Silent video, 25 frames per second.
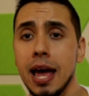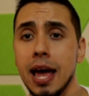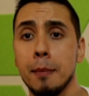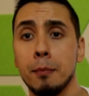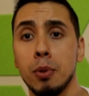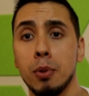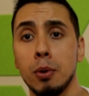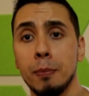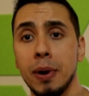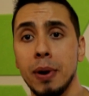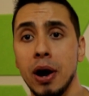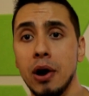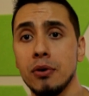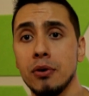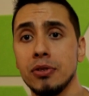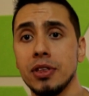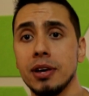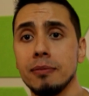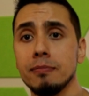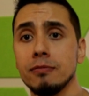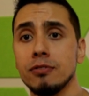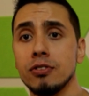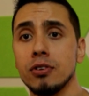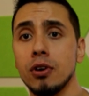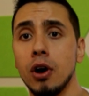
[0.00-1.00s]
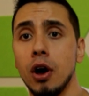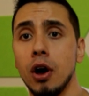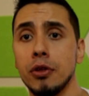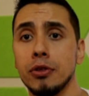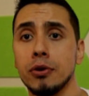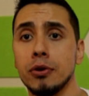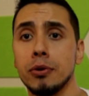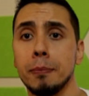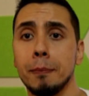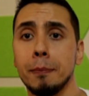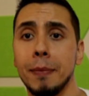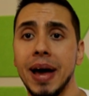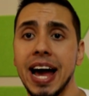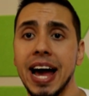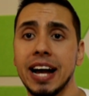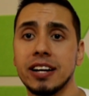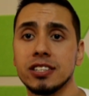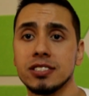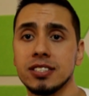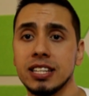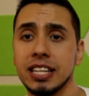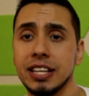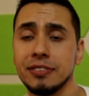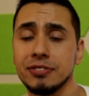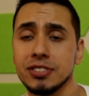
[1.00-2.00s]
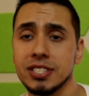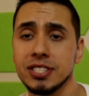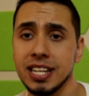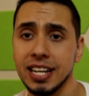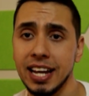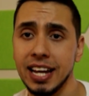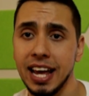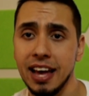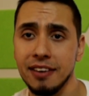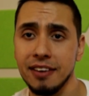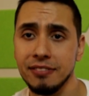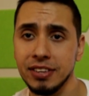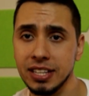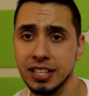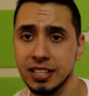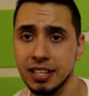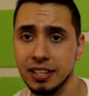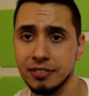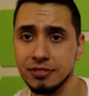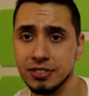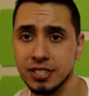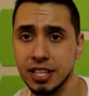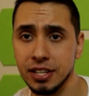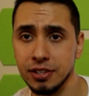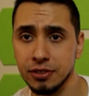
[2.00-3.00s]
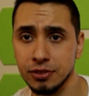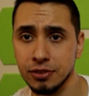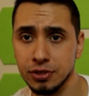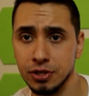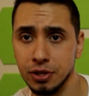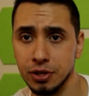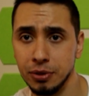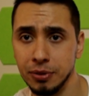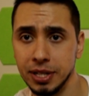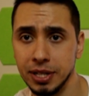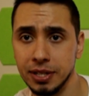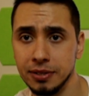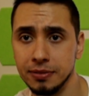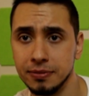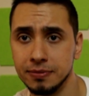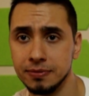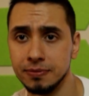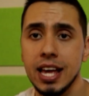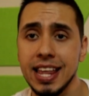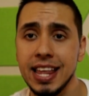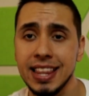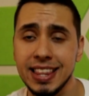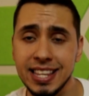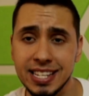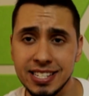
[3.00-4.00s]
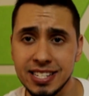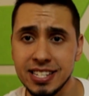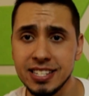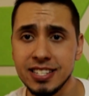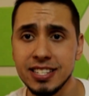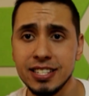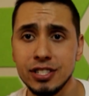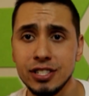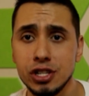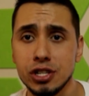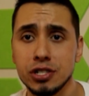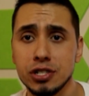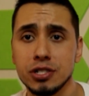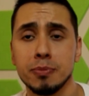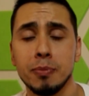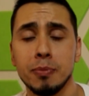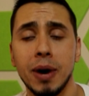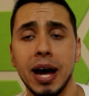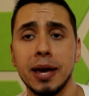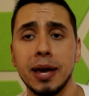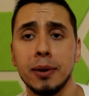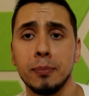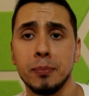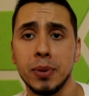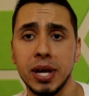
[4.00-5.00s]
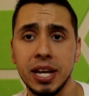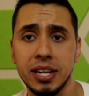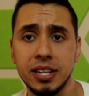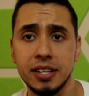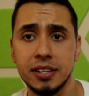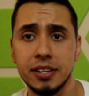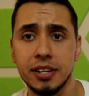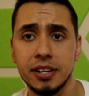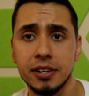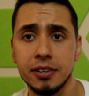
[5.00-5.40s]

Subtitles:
and prepare them for other max lifts and heavy lifts that you're doing. And this isn't just my opinion